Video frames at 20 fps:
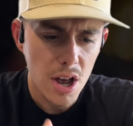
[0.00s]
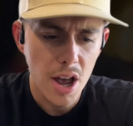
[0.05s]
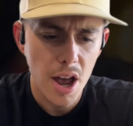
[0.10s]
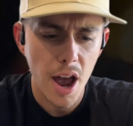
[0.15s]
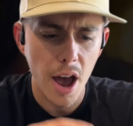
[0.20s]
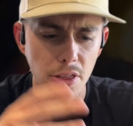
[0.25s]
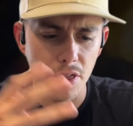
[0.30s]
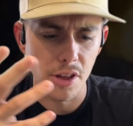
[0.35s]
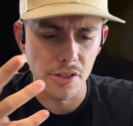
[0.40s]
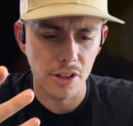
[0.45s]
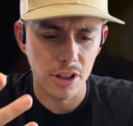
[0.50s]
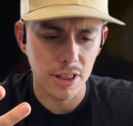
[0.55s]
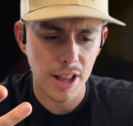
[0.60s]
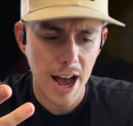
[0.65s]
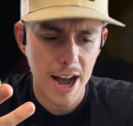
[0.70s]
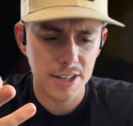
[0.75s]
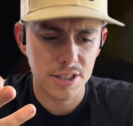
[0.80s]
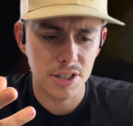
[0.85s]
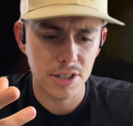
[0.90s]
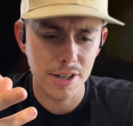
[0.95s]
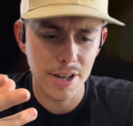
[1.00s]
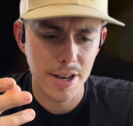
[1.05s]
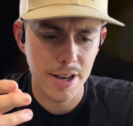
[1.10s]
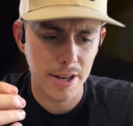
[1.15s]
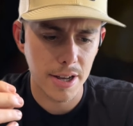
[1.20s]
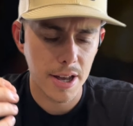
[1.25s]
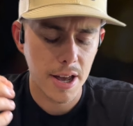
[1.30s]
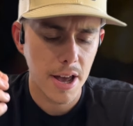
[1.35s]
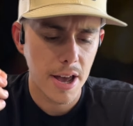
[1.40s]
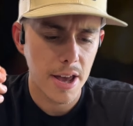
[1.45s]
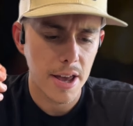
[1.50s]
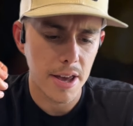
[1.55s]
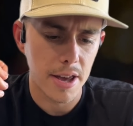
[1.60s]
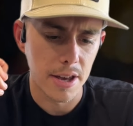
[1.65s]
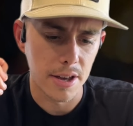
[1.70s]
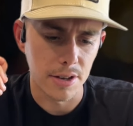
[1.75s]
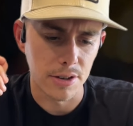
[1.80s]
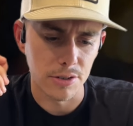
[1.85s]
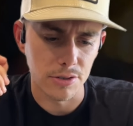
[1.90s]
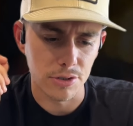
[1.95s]
And then the last thing
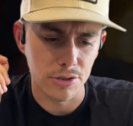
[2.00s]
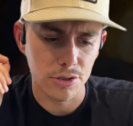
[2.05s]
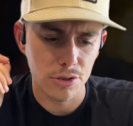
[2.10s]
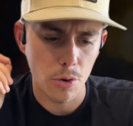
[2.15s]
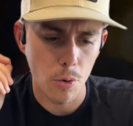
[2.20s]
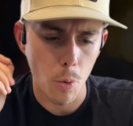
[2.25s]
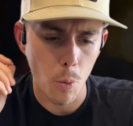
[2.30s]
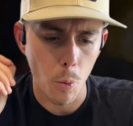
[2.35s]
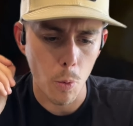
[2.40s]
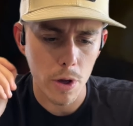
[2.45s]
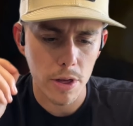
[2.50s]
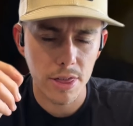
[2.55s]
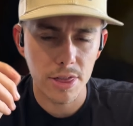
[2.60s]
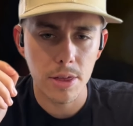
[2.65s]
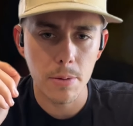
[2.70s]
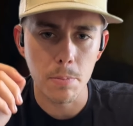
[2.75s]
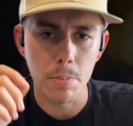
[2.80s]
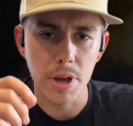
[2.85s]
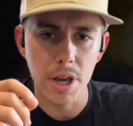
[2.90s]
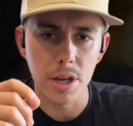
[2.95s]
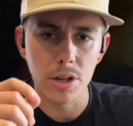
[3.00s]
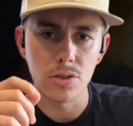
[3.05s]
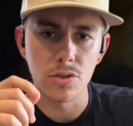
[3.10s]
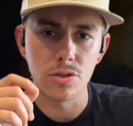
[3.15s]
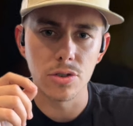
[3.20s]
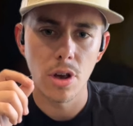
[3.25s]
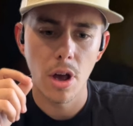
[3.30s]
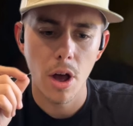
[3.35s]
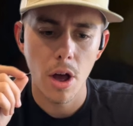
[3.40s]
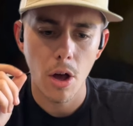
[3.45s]
is, with the beads,